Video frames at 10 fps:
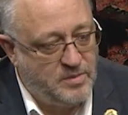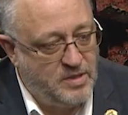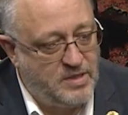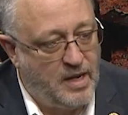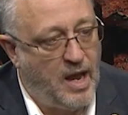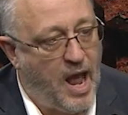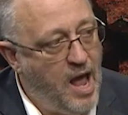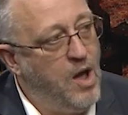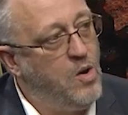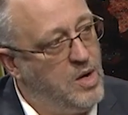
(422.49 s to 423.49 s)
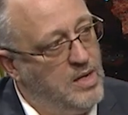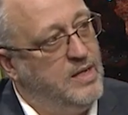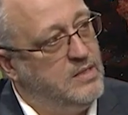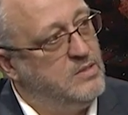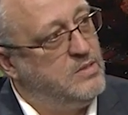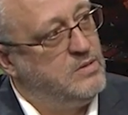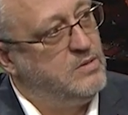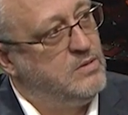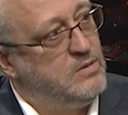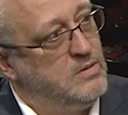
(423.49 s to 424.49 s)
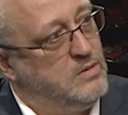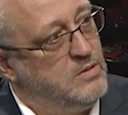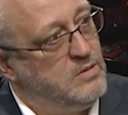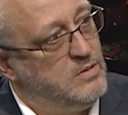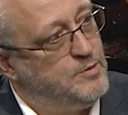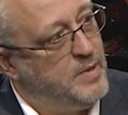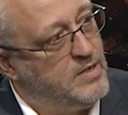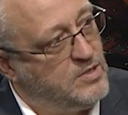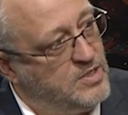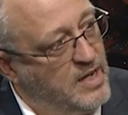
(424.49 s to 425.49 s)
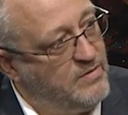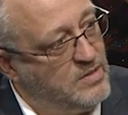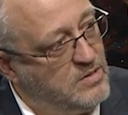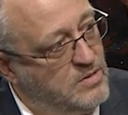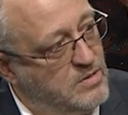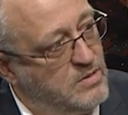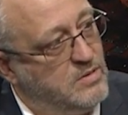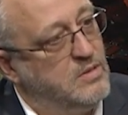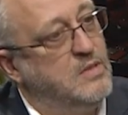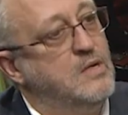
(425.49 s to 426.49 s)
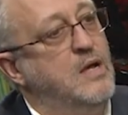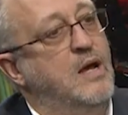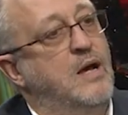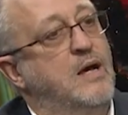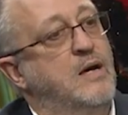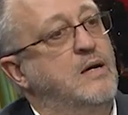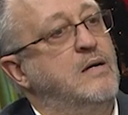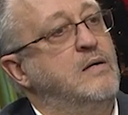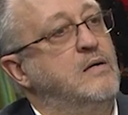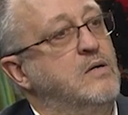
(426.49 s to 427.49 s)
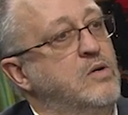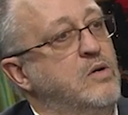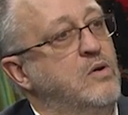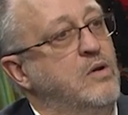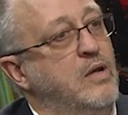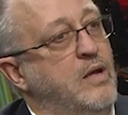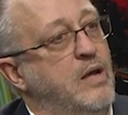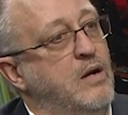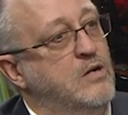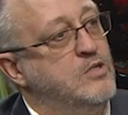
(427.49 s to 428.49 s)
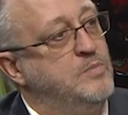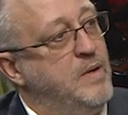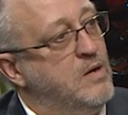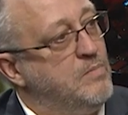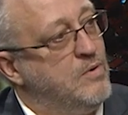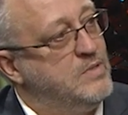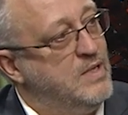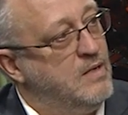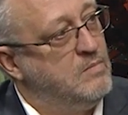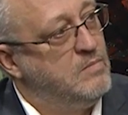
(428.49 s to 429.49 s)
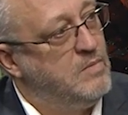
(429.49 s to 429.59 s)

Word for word: be seen. How is Speaker Stephens? Uh, and our speaker pro tem,